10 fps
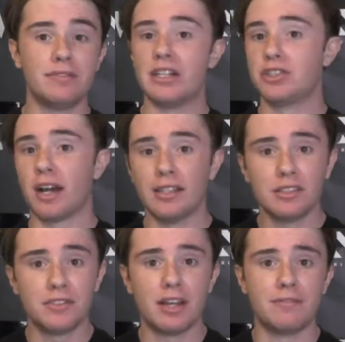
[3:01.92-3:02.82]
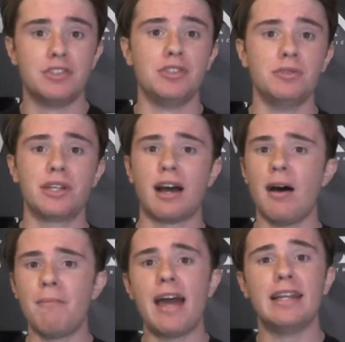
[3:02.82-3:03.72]
there's tons of stuff to do, the
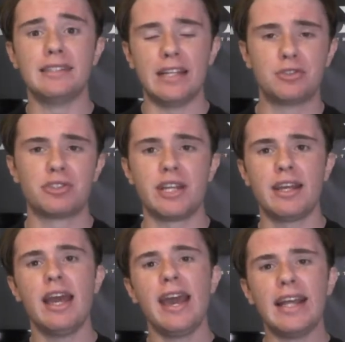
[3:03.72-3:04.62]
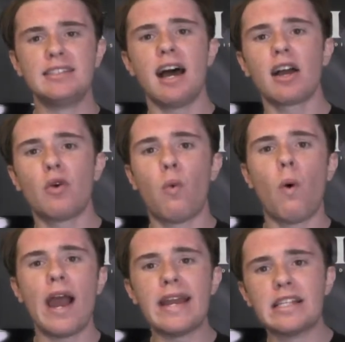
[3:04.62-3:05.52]
combat is interesting, it's not
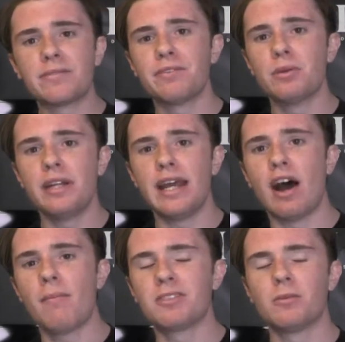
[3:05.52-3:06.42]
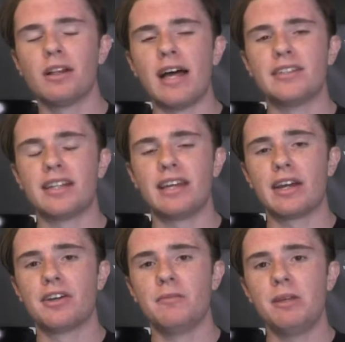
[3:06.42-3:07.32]
quite as fluid and optimal as I think
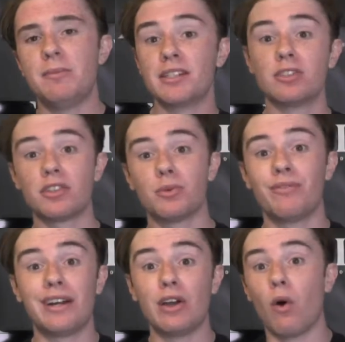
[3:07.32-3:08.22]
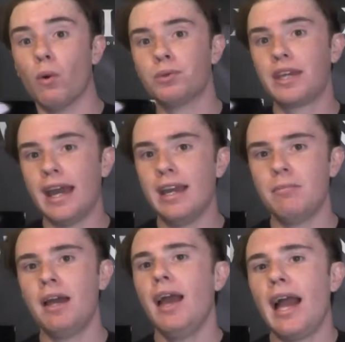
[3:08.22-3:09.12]
it could be, but this is also a very old
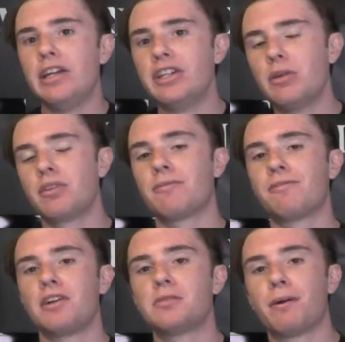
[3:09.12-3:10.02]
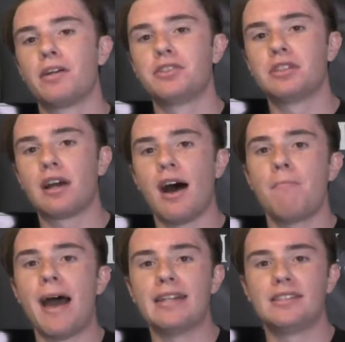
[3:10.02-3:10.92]
game, and you're dealing with a first-person
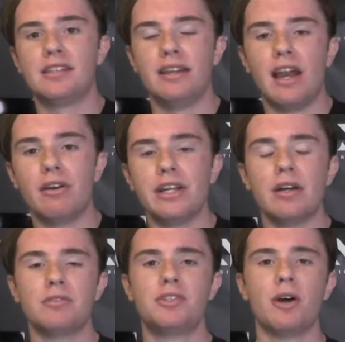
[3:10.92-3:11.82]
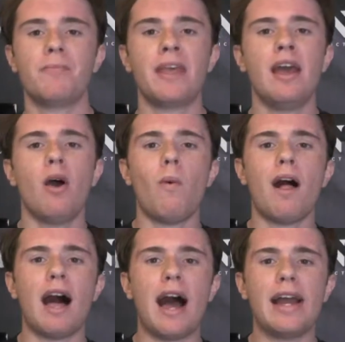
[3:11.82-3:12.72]
combat scenario. So,
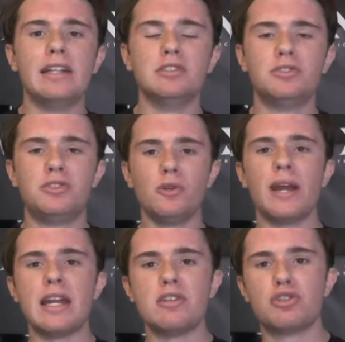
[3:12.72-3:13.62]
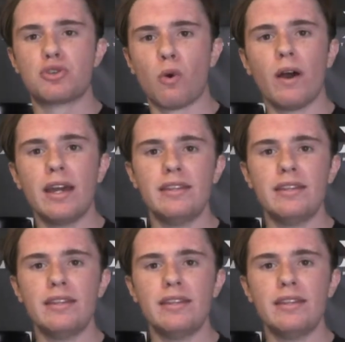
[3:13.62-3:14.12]
while I do enjoy